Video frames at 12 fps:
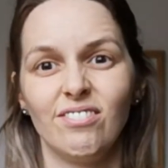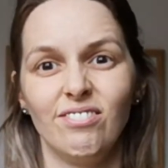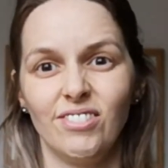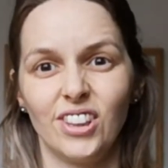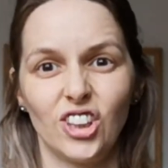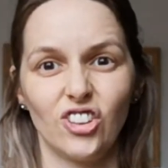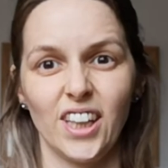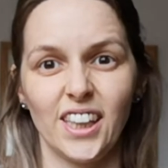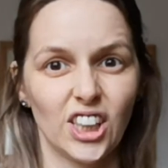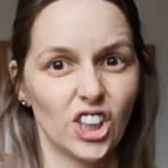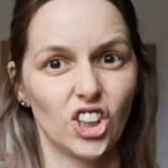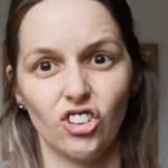
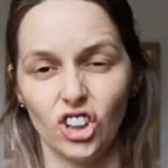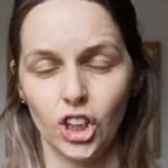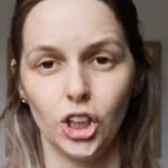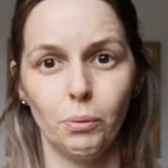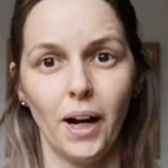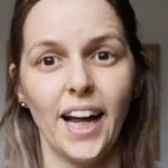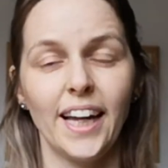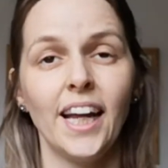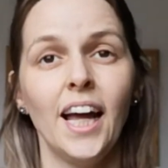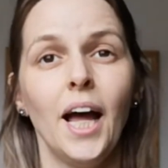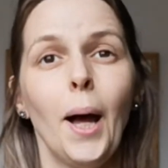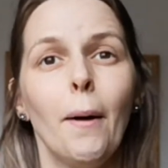structured way,
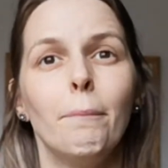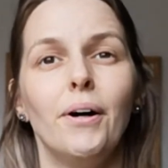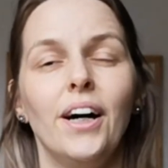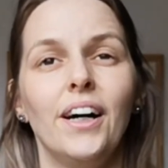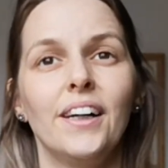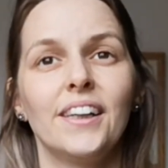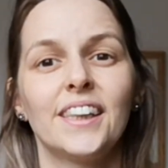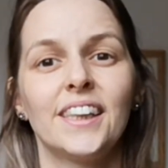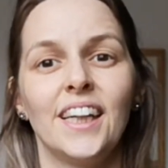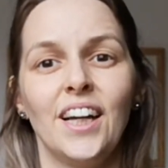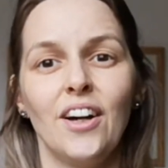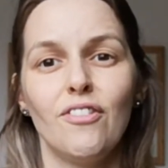but
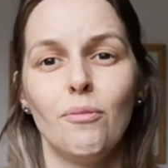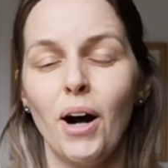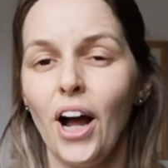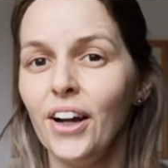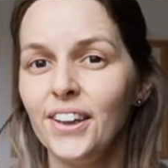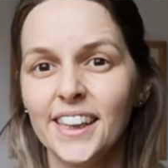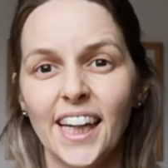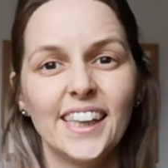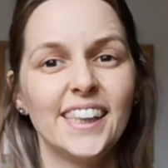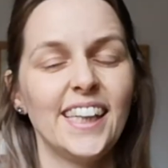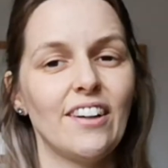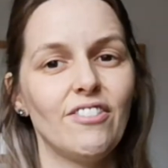for my own
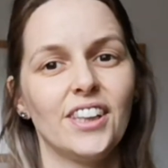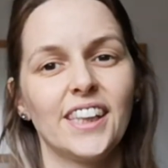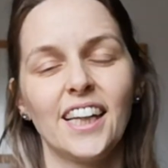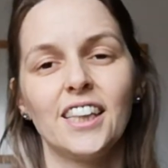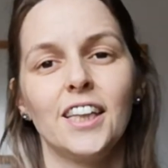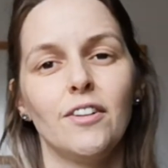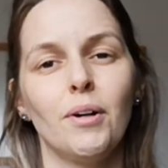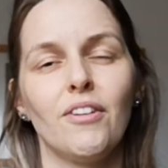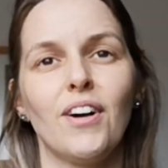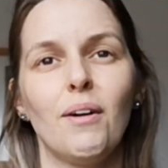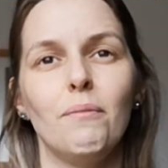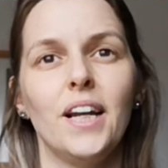sanity and for the sanity of my
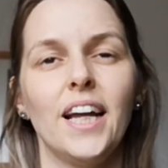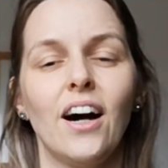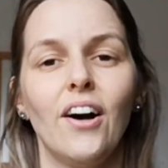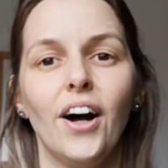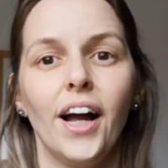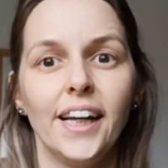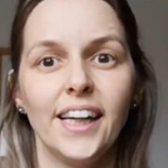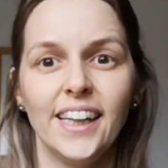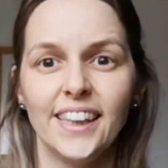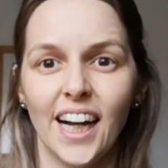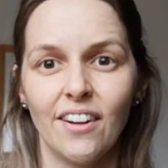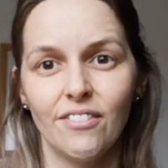family, I need
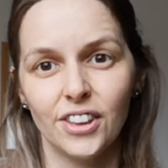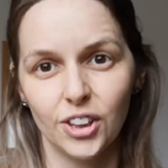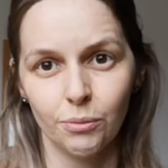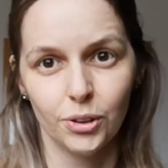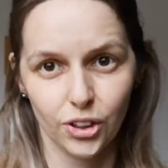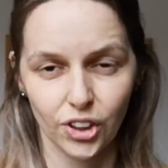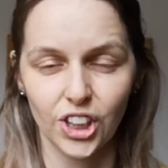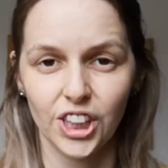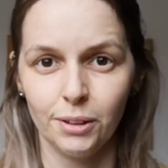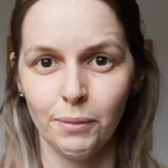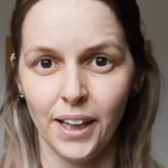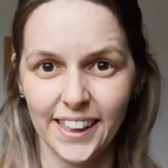to have some structure
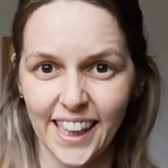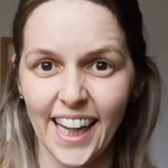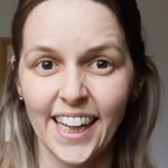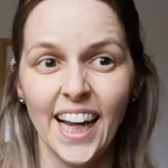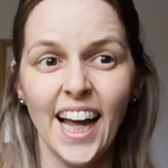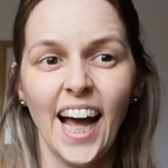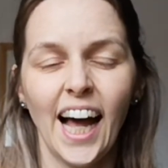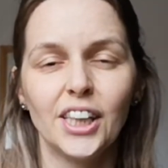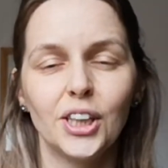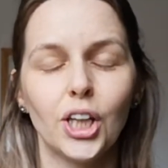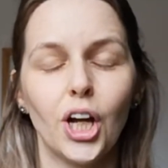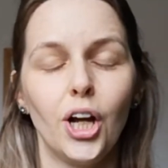to my day, and
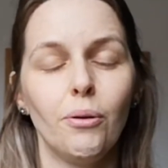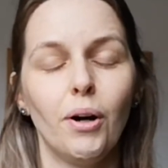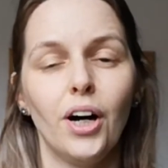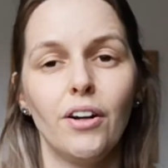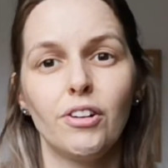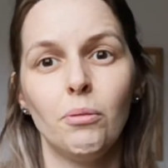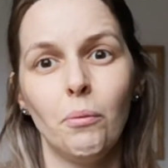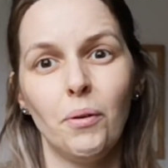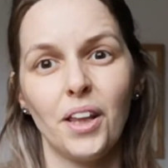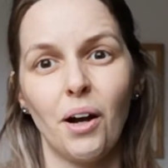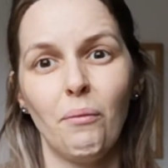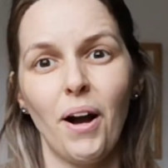so I've come up
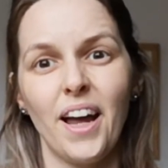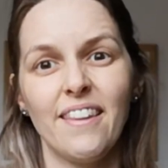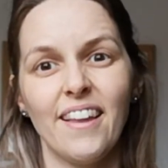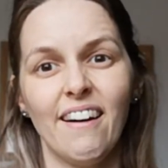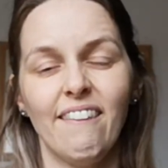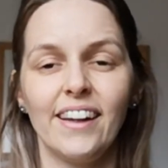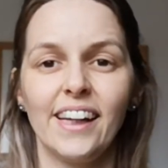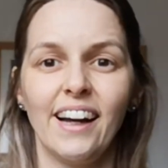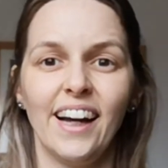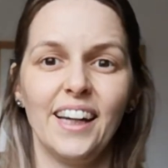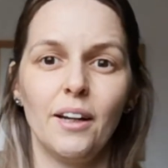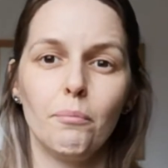with a way that I
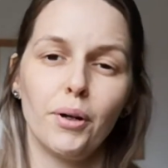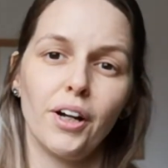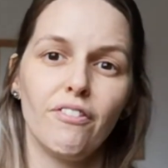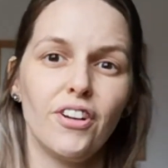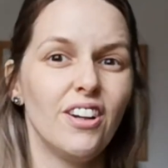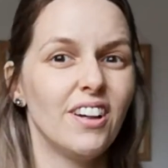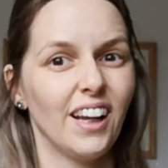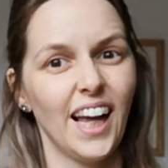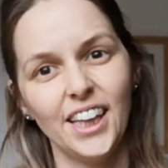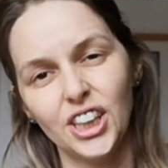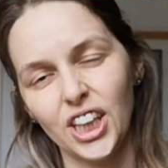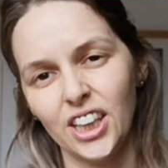can bring a few little
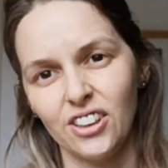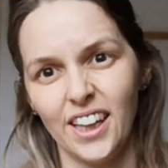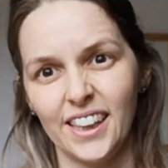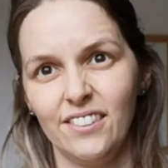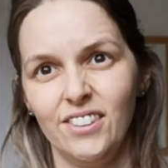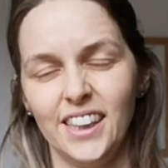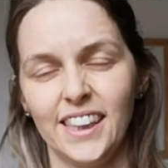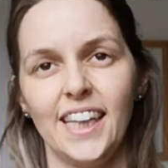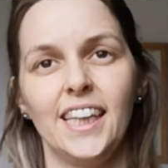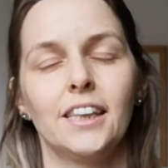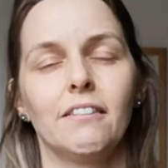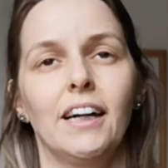educational activities
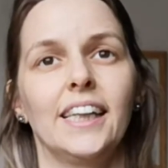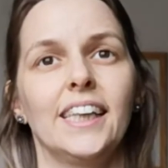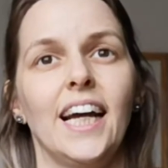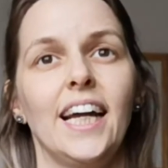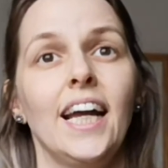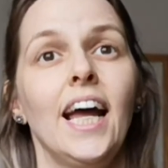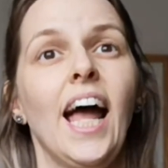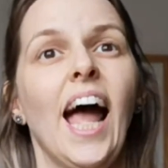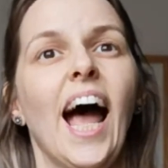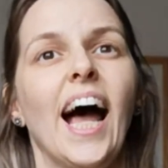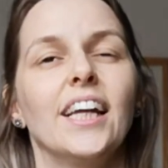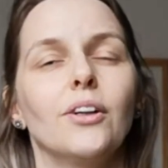into our day
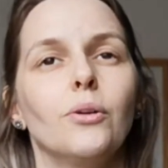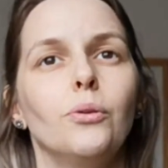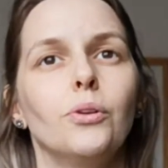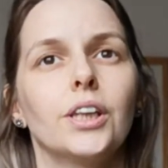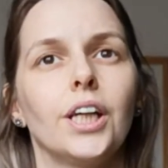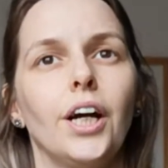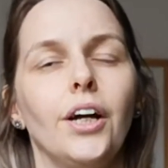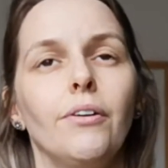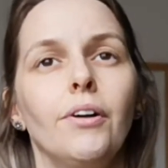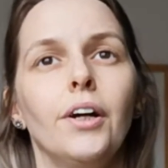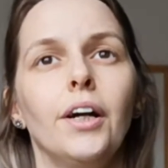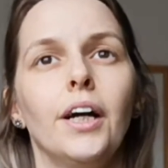and also
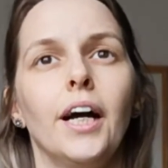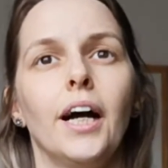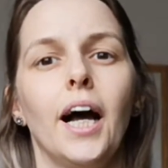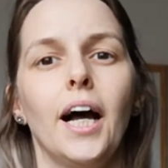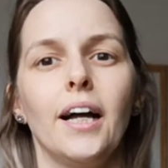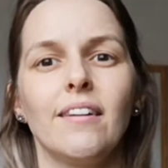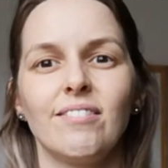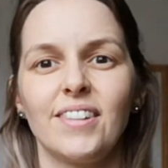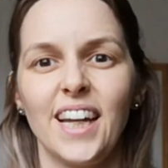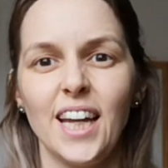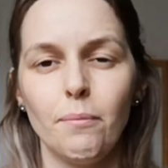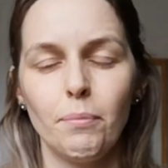
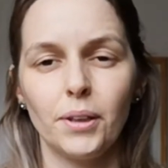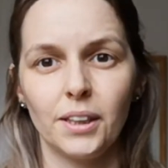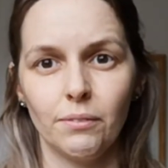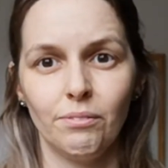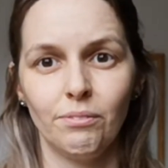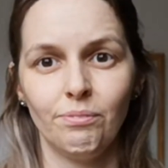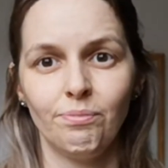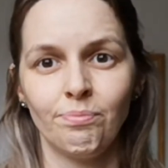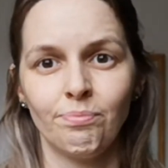keep some